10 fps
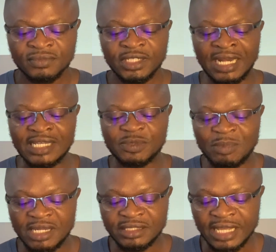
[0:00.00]
last
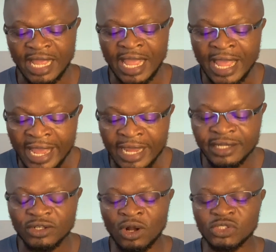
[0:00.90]
month
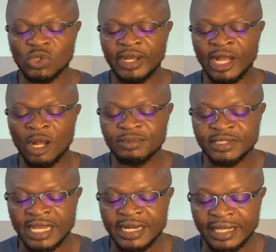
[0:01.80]
and also helped
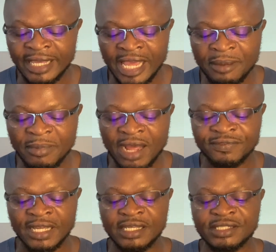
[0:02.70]
turn the game
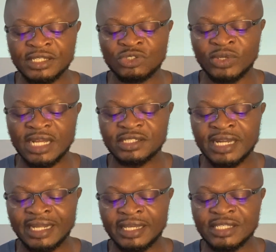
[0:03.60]
after his introduction
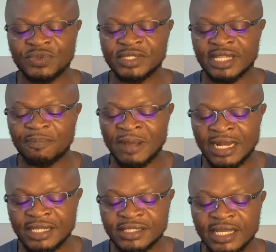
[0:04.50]
against Crystal
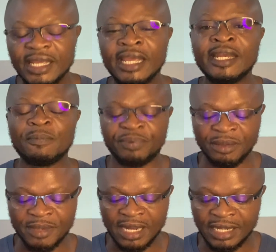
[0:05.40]
Palace in the
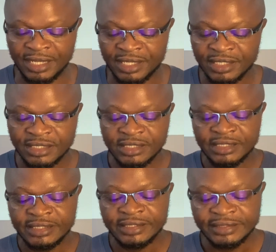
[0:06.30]
Premier League.
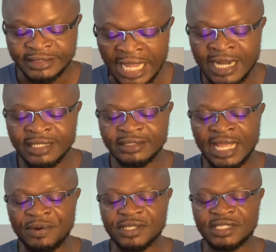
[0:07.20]
Then
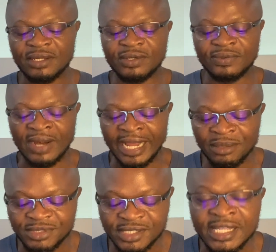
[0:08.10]
there is
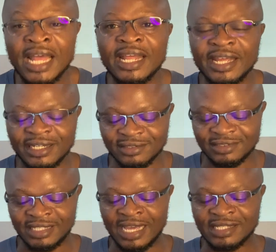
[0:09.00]
Raheem
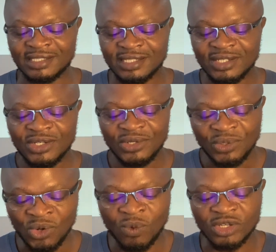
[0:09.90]
Sterling, yes,
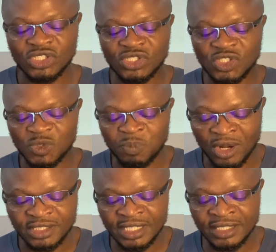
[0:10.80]
who was
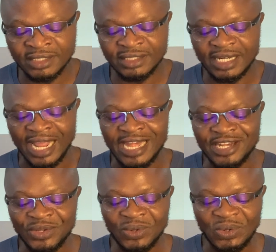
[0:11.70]
sporting a
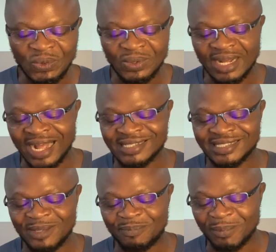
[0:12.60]
new look
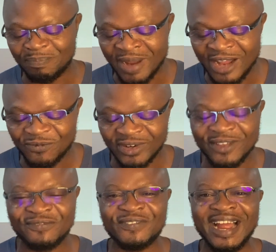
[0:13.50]
as he prepared for the
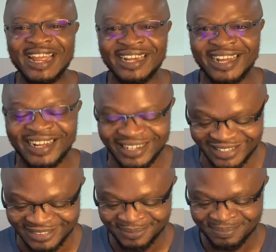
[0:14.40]
final.